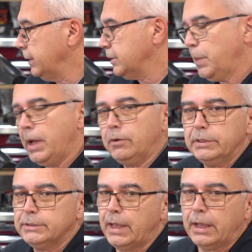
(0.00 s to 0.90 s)
battery
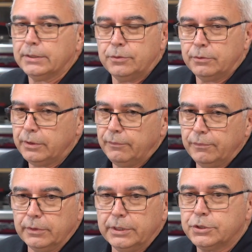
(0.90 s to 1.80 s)
is not totally
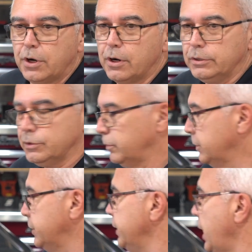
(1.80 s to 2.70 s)
fully charged. We'll
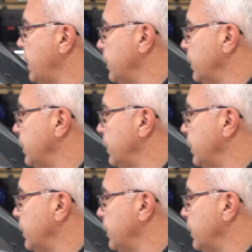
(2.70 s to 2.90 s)
see that